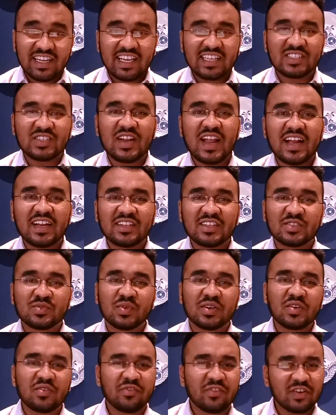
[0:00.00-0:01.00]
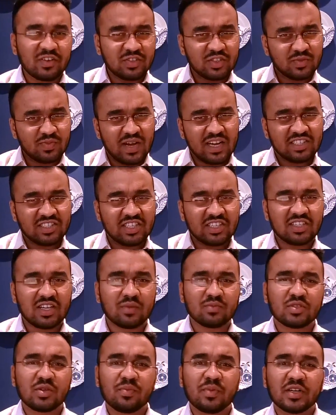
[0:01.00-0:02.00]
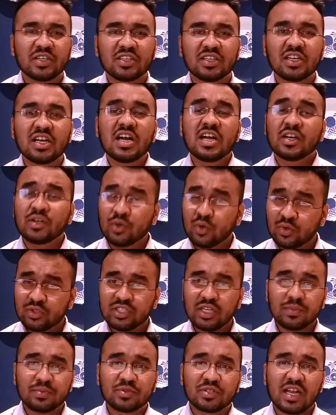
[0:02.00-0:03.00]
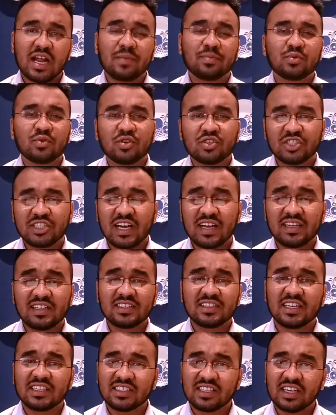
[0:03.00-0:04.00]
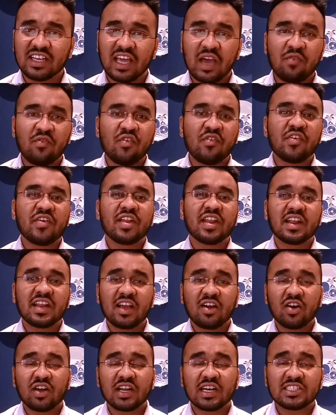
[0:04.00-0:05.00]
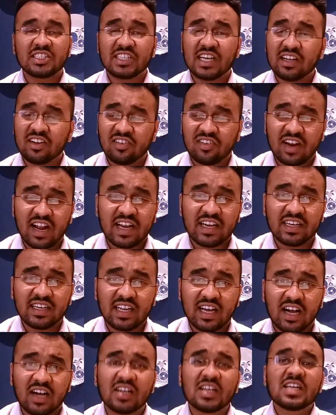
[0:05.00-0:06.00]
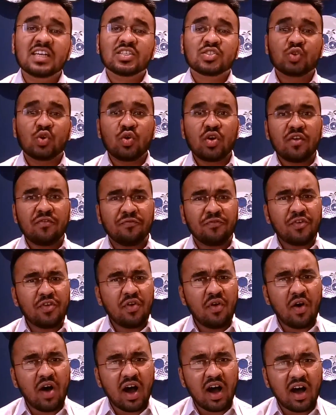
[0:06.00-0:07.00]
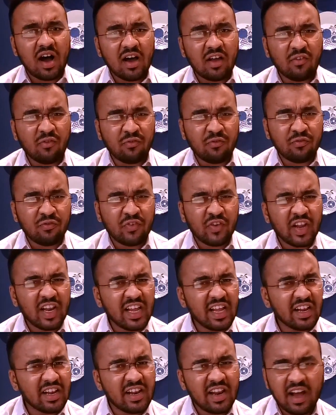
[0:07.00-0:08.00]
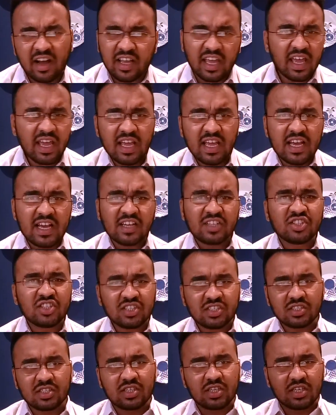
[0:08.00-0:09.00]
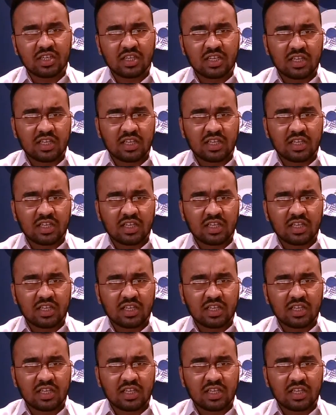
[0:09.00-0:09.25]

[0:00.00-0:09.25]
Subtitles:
In case you liked this one, don't forget to smash that thumbs up button. Do subscribe to our channel. There is a giveaway running on our channel right now, so if you are feeling lucky, just